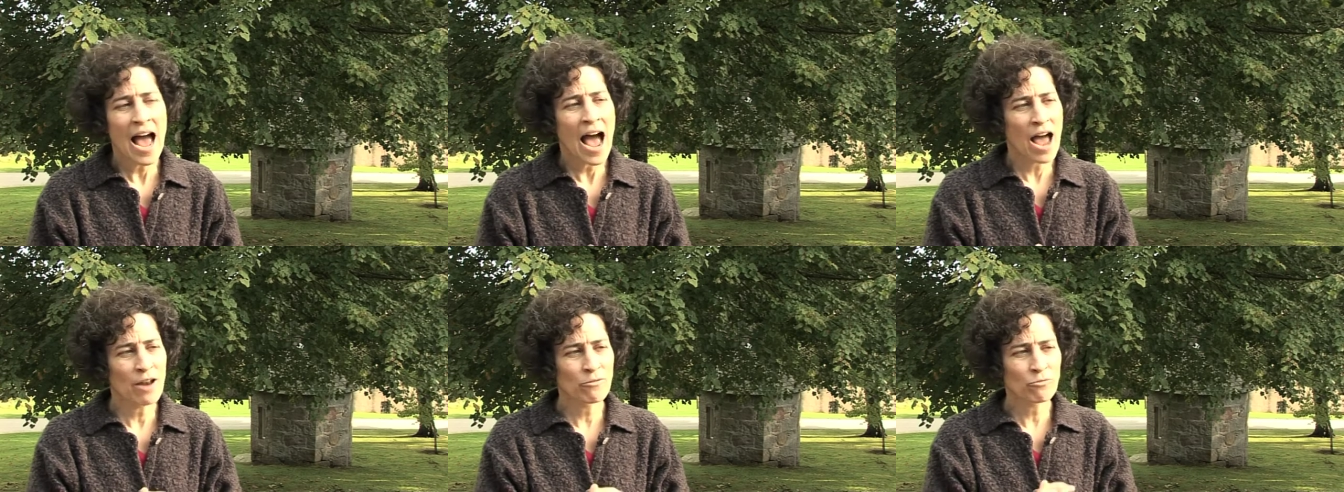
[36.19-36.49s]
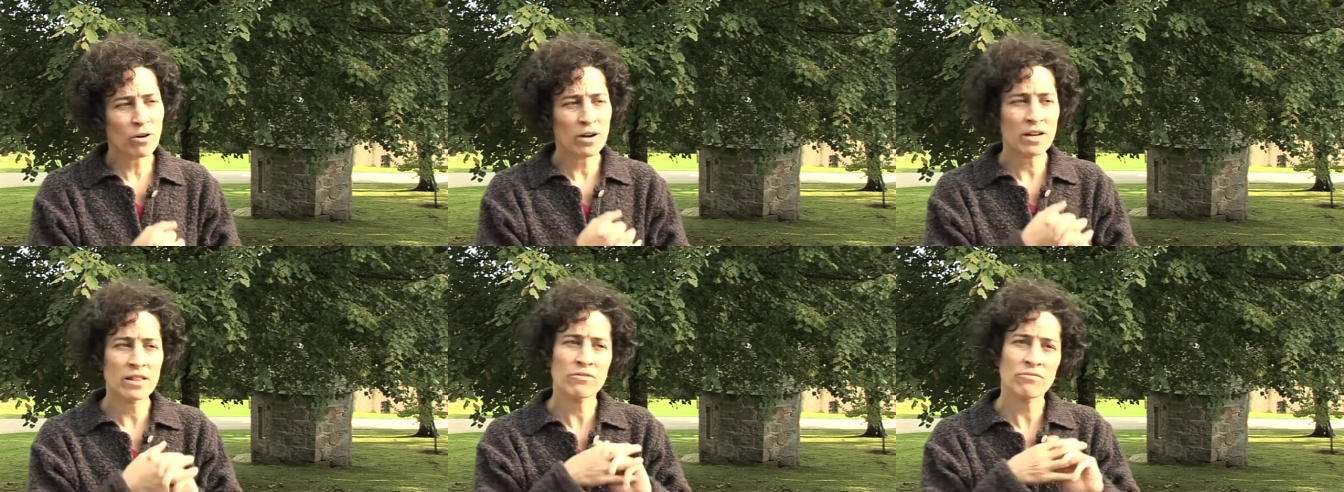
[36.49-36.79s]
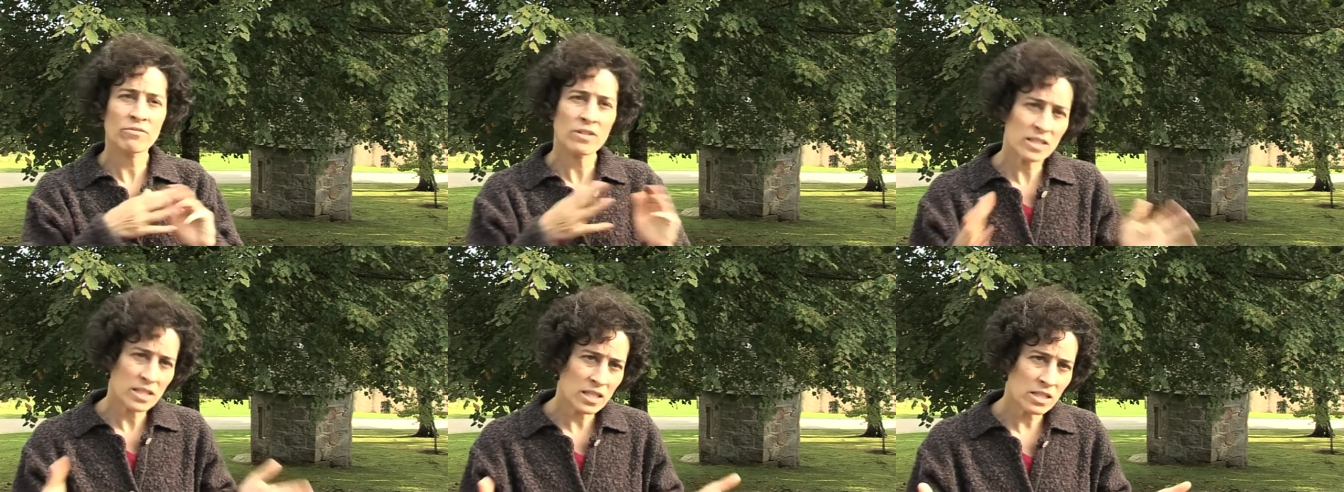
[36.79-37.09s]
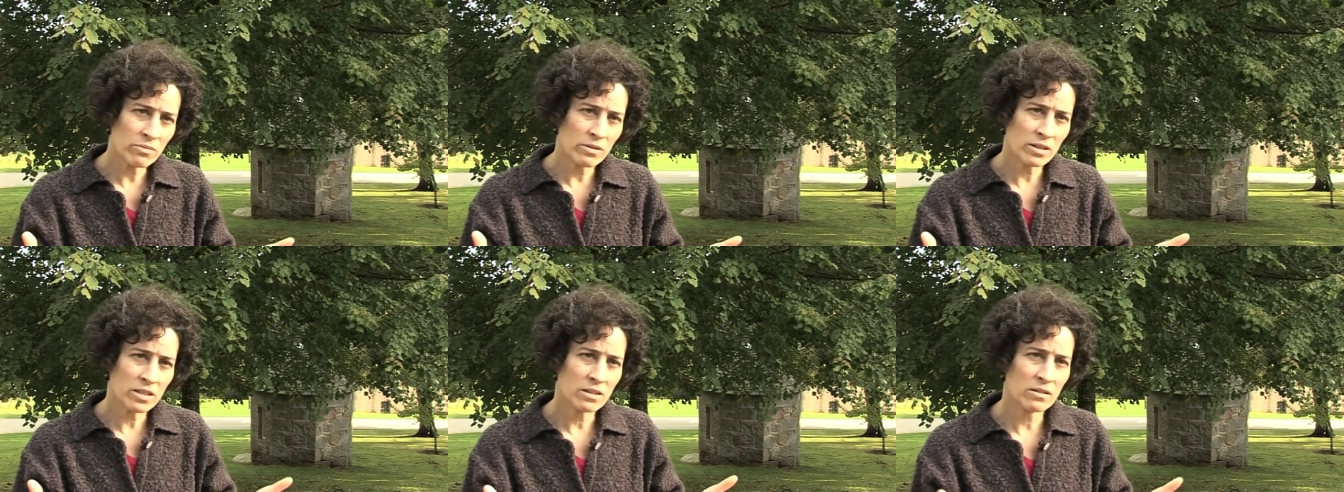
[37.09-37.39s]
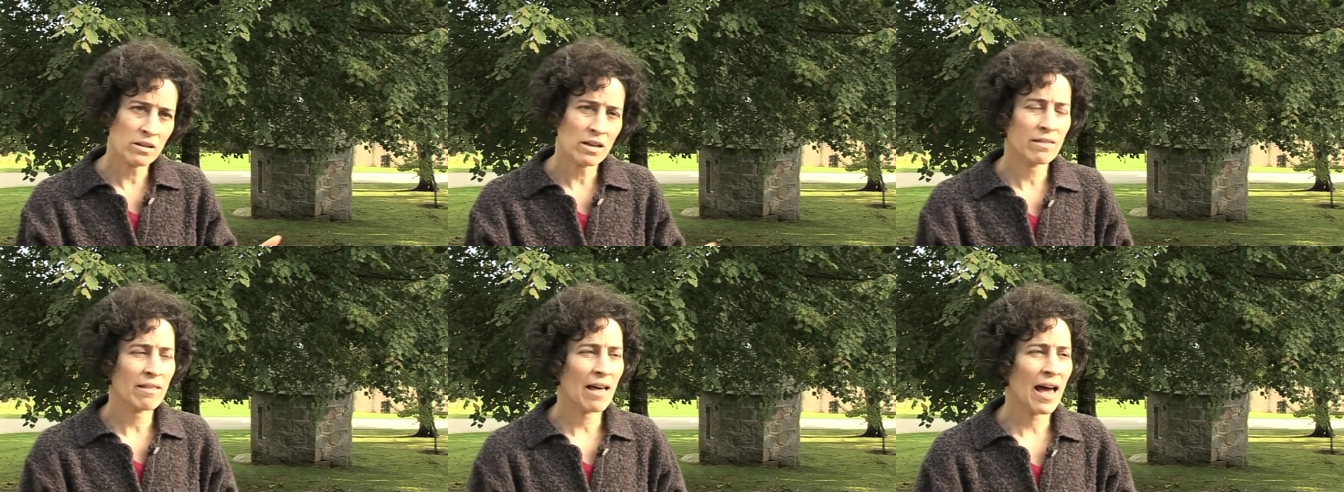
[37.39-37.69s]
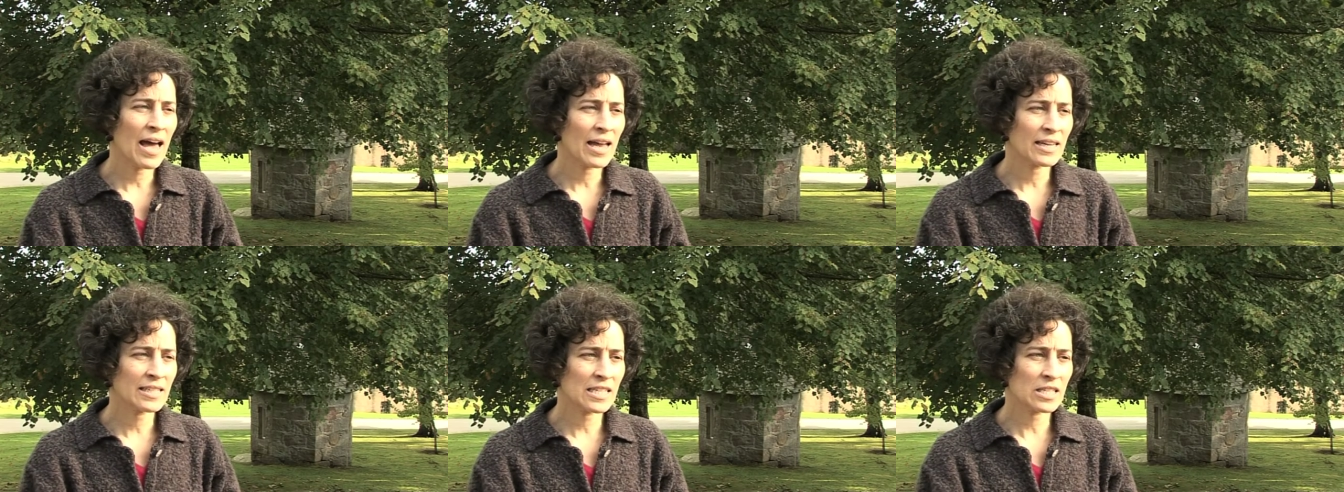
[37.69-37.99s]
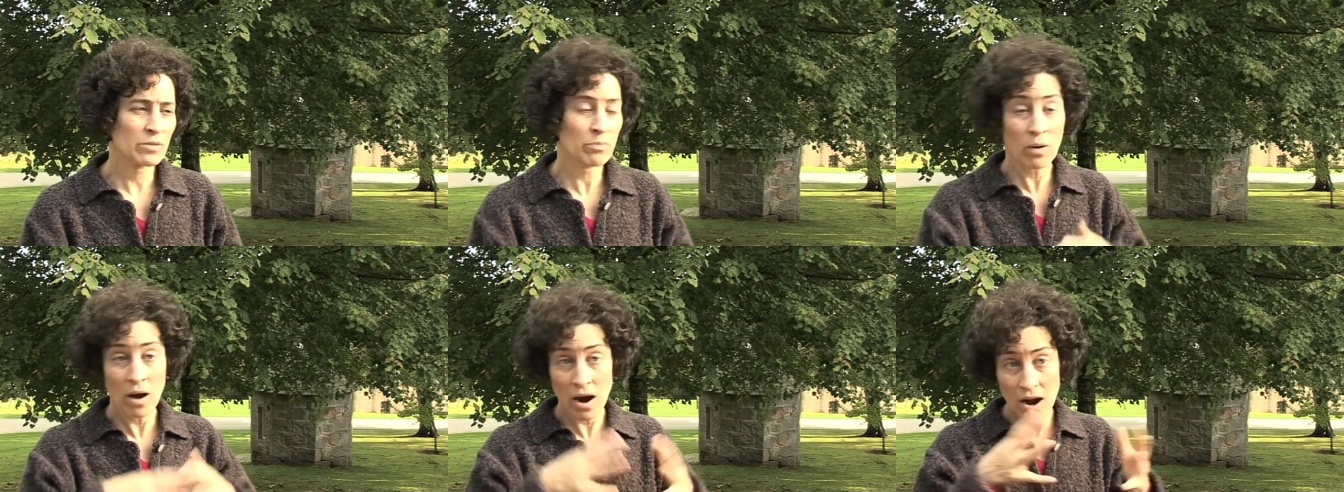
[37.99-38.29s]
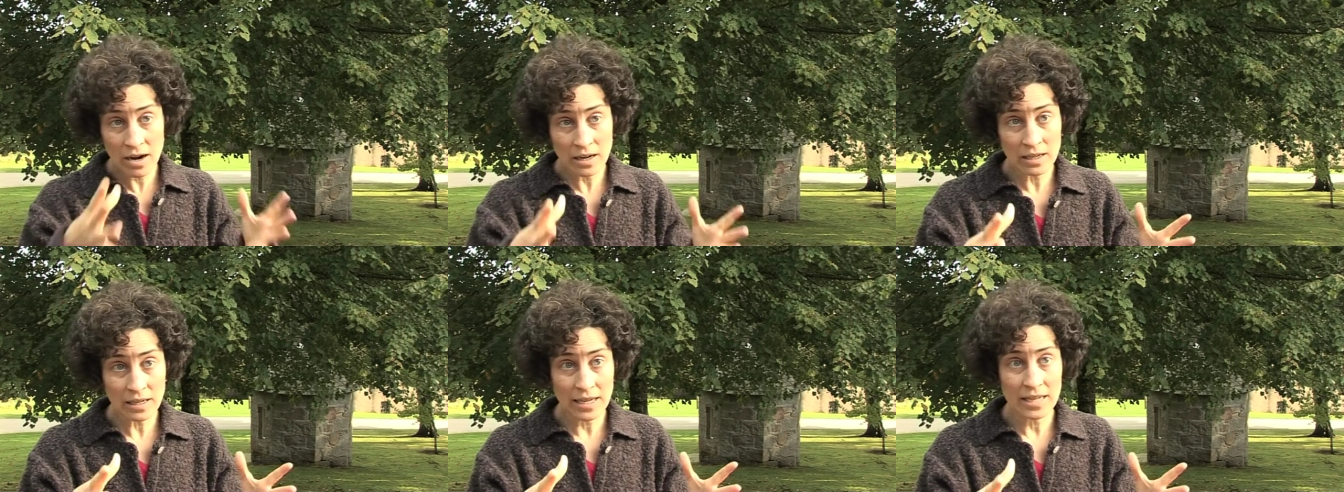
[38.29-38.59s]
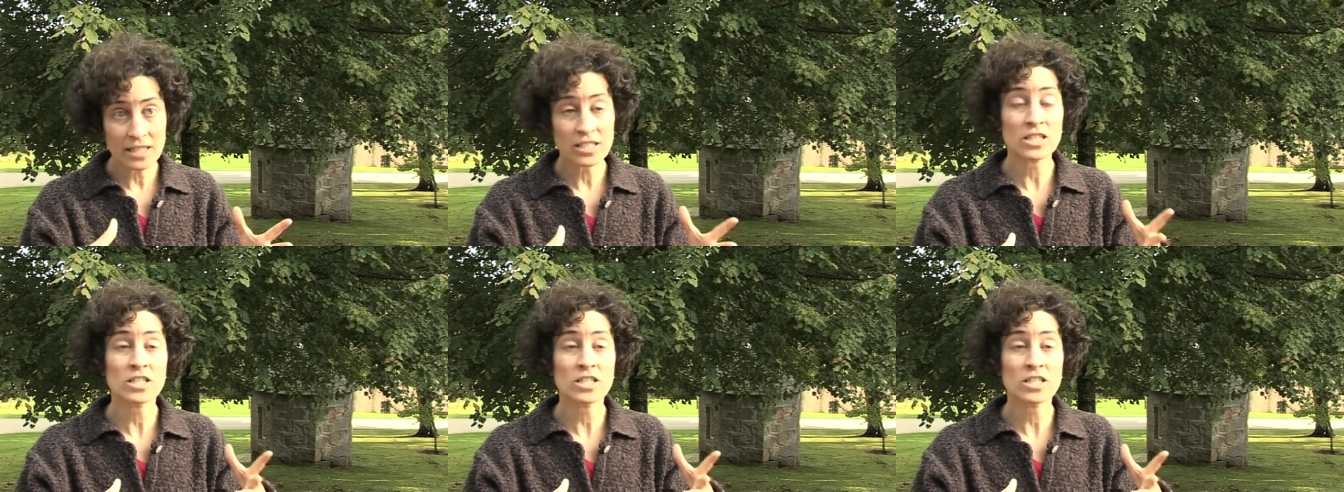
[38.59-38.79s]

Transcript: And one of the reasons we're doing that is partly